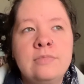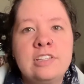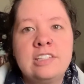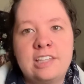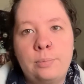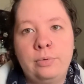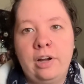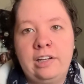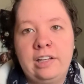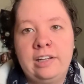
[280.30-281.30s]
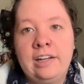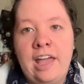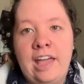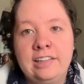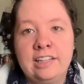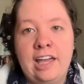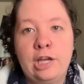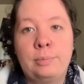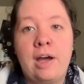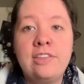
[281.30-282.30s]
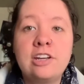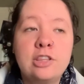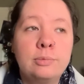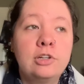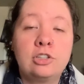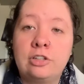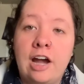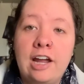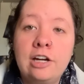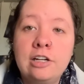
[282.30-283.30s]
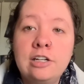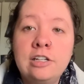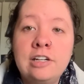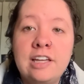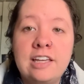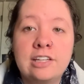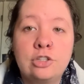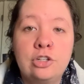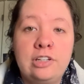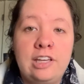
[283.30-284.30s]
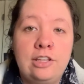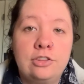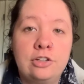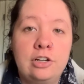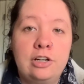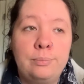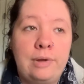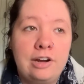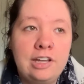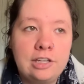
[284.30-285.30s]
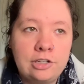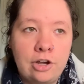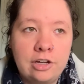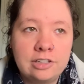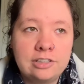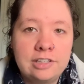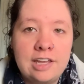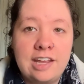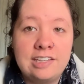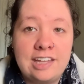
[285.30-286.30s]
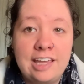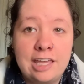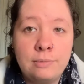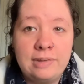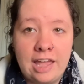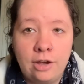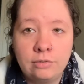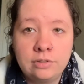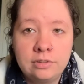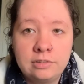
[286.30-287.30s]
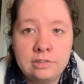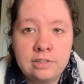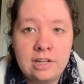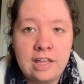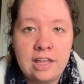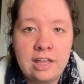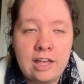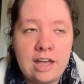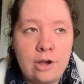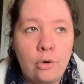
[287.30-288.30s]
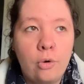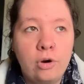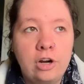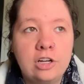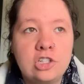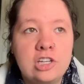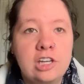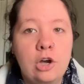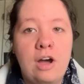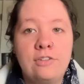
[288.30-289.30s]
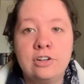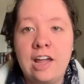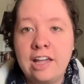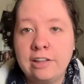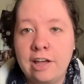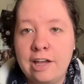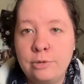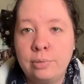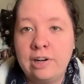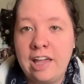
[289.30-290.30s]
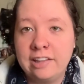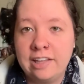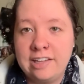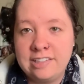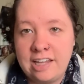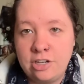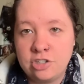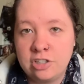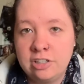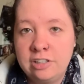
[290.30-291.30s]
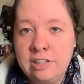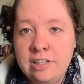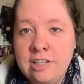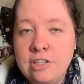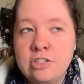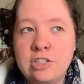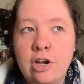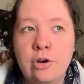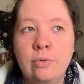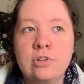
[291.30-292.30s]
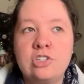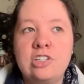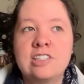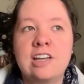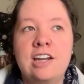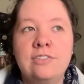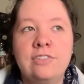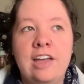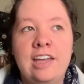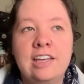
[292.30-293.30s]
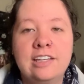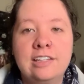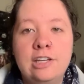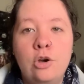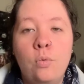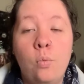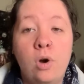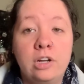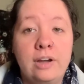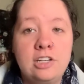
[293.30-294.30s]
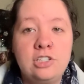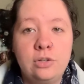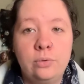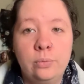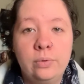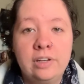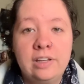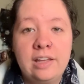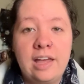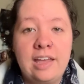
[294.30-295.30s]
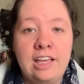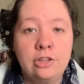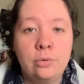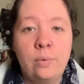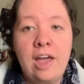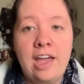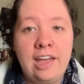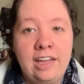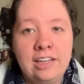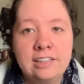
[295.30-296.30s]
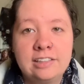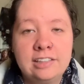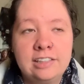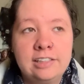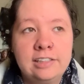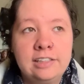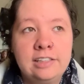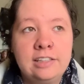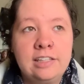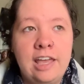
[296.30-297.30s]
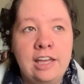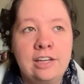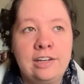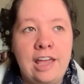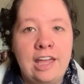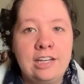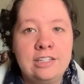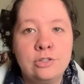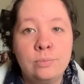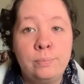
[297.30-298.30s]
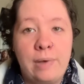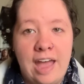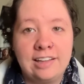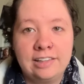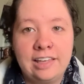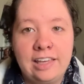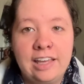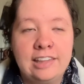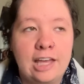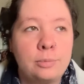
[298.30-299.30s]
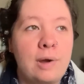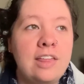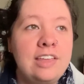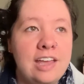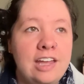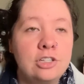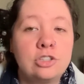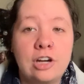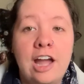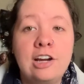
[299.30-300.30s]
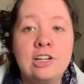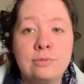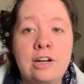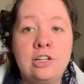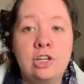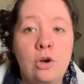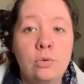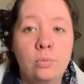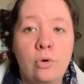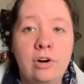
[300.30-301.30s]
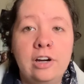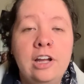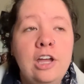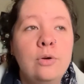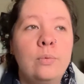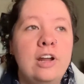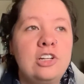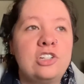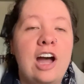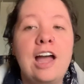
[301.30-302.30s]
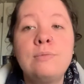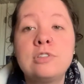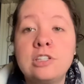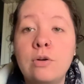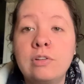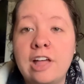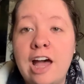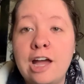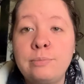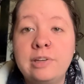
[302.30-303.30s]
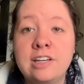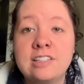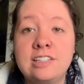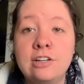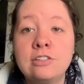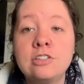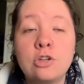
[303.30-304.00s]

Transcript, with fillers: separated. And like by the end of the book, Crier could either marry Kinok and take him down, or she can go after Ayla and put Ayla in danger. So she's kind of like, what do I do? Either way, it could end badly. And like by the end, Crier is ready to go to war, which I'm so glad because during this